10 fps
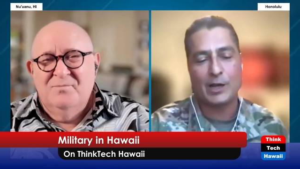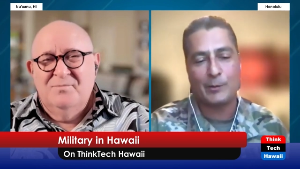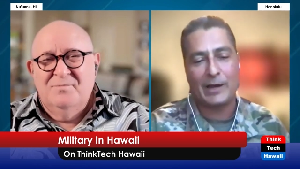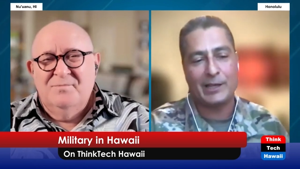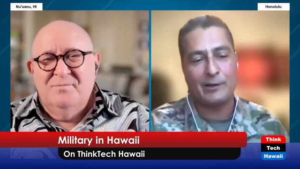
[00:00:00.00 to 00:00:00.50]
Speaker 1: talk
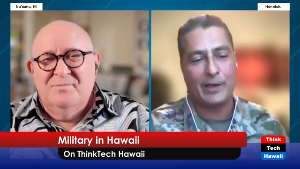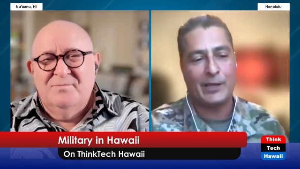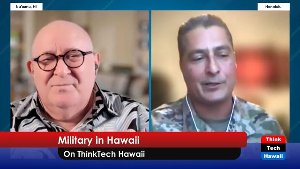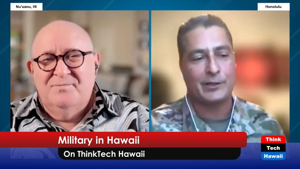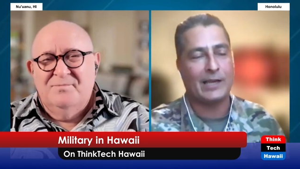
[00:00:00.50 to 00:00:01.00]
about
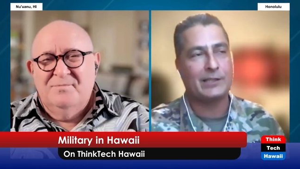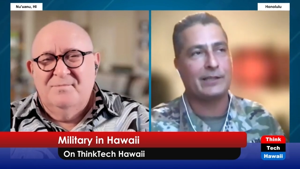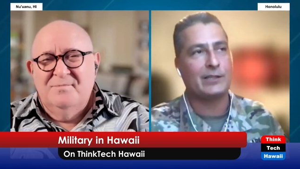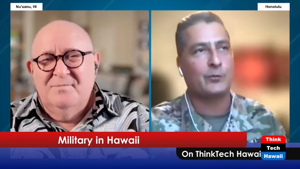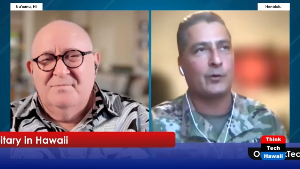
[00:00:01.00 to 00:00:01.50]
innovation.
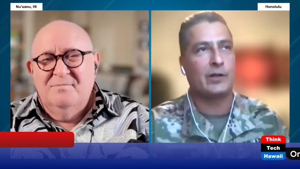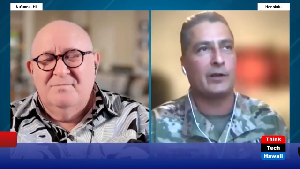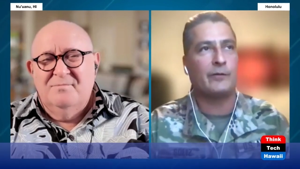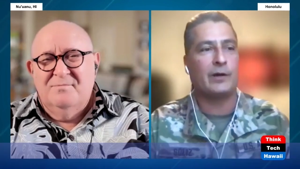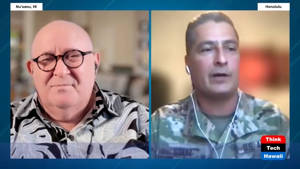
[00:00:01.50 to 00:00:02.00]
That's one
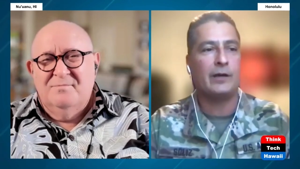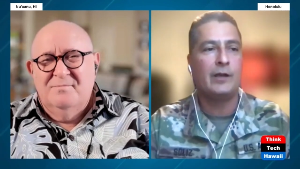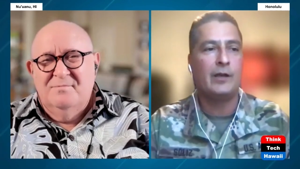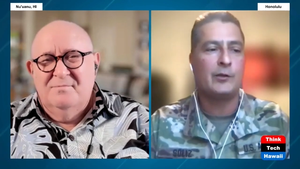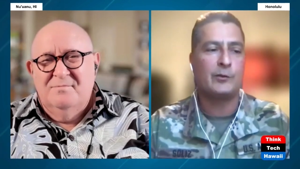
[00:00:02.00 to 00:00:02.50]
of
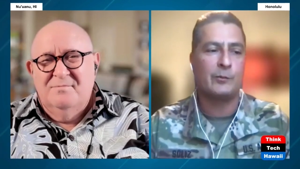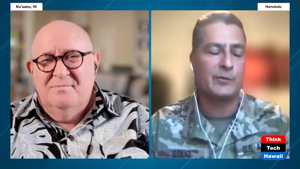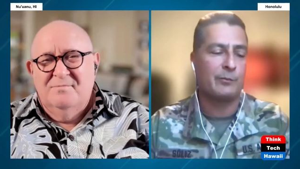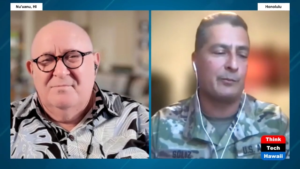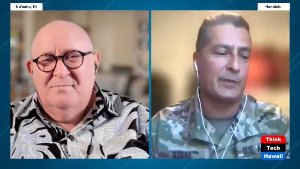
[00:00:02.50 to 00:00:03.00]

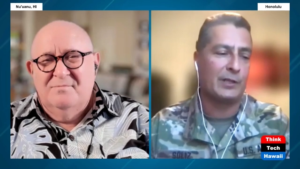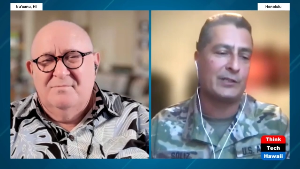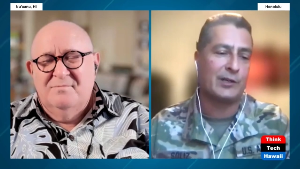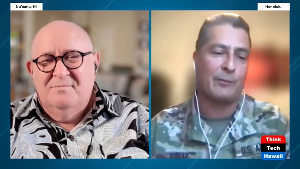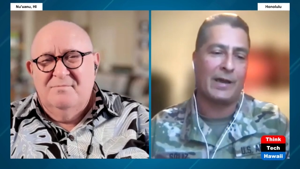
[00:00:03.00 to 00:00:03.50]
the
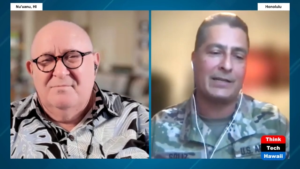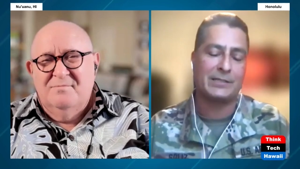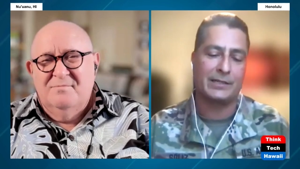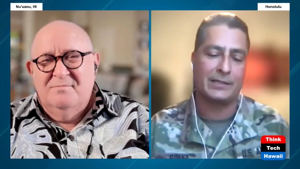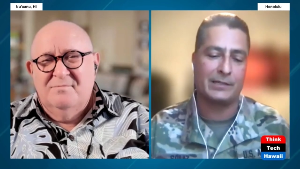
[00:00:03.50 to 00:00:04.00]
military
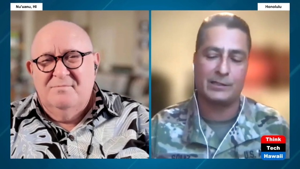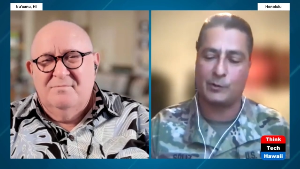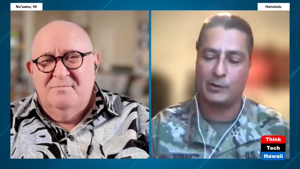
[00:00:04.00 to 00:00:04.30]
medicine is